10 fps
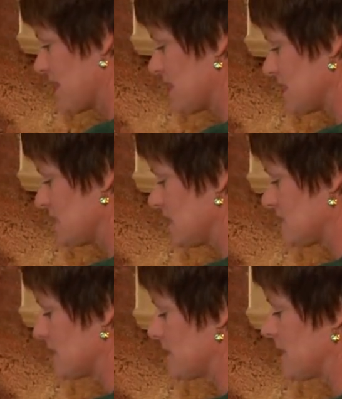This
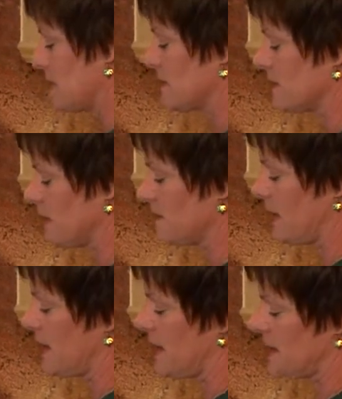is a meal that
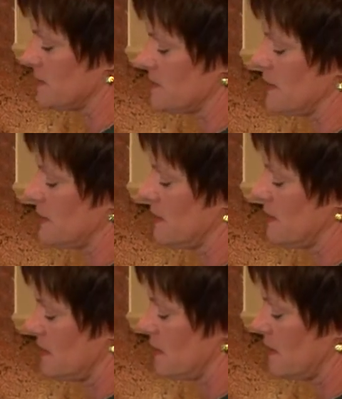my
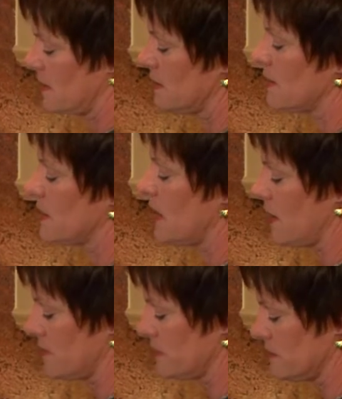husband
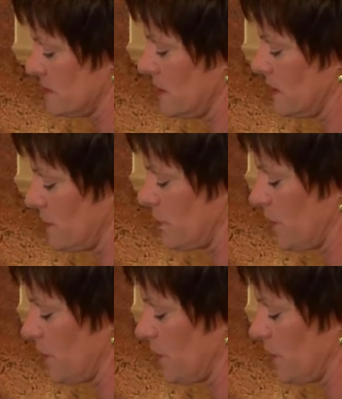loves in the